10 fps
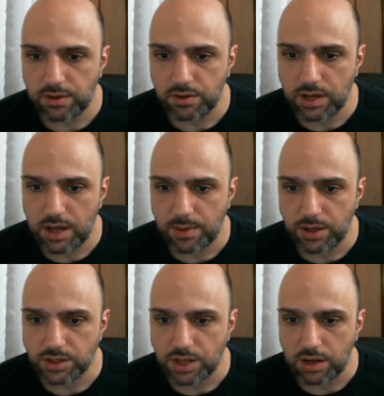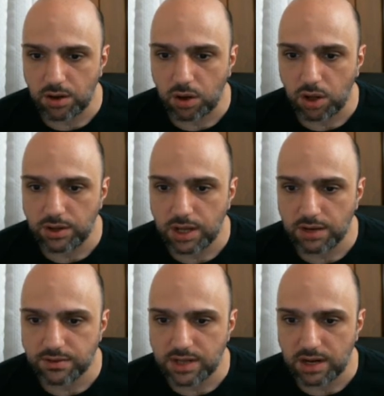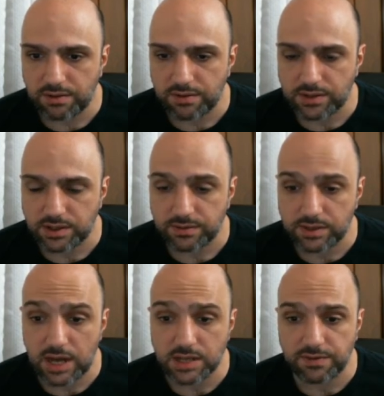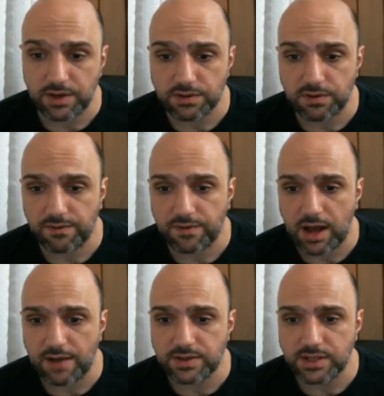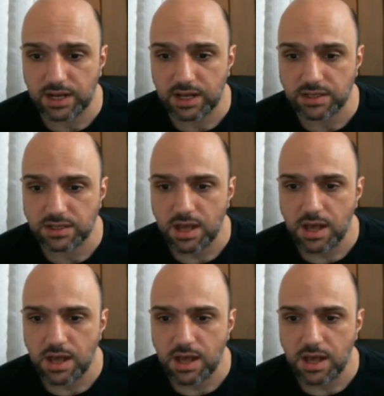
damage and all negative status effects for 5 seconds.